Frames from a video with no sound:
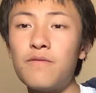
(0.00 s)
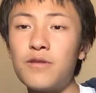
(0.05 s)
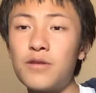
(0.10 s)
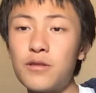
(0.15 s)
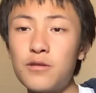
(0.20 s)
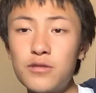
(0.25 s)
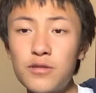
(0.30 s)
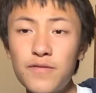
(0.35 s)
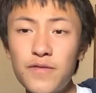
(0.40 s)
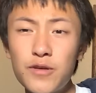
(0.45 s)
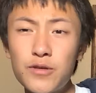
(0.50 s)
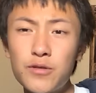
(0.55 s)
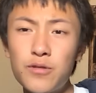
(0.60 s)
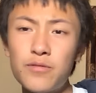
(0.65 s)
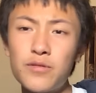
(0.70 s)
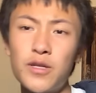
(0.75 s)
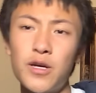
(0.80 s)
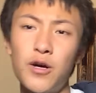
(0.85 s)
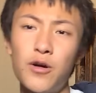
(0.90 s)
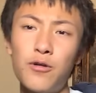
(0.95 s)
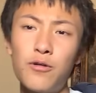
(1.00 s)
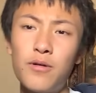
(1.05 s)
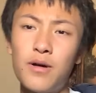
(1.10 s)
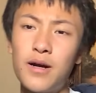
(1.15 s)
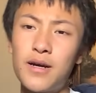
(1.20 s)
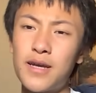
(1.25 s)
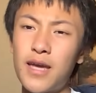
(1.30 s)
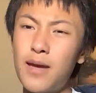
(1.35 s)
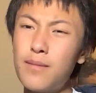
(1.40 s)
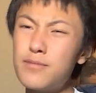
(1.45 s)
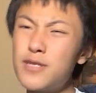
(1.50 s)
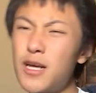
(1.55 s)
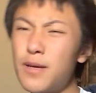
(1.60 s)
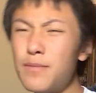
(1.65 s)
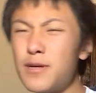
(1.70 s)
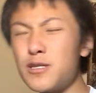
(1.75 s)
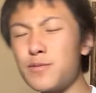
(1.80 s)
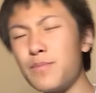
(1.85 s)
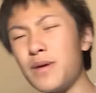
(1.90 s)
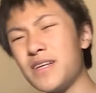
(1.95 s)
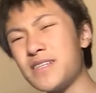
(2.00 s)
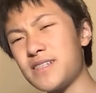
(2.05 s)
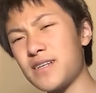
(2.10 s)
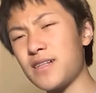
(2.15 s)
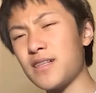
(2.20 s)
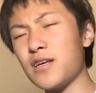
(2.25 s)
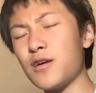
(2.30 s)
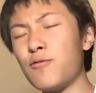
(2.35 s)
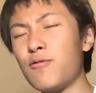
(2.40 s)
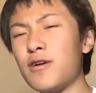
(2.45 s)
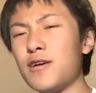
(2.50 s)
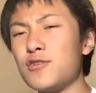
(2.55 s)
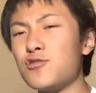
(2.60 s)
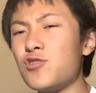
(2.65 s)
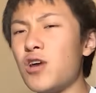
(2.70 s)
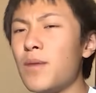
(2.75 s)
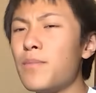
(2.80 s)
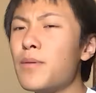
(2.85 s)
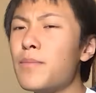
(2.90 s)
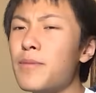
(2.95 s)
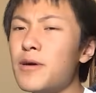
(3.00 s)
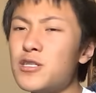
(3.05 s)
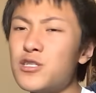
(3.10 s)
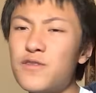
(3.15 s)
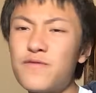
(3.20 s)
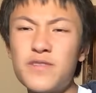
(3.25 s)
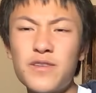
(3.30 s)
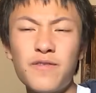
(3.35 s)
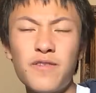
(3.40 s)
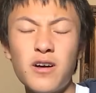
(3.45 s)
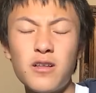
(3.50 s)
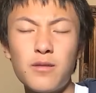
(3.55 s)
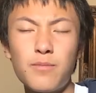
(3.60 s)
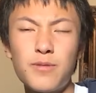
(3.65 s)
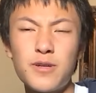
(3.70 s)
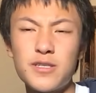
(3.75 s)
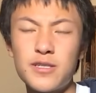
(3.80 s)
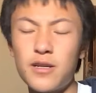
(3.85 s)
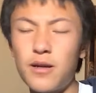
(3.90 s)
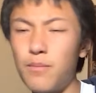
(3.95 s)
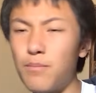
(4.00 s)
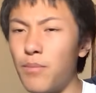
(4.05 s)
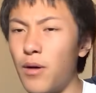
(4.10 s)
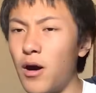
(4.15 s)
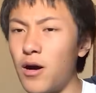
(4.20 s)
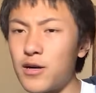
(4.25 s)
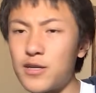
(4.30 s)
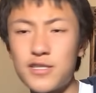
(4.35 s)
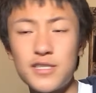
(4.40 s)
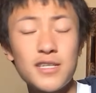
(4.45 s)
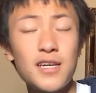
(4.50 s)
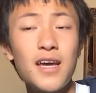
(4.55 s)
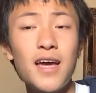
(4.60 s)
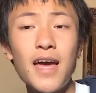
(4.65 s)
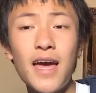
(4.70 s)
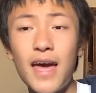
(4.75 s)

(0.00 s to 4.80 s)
For those of you who don't know, a game jam is basically where you trap a bunch of developers in a box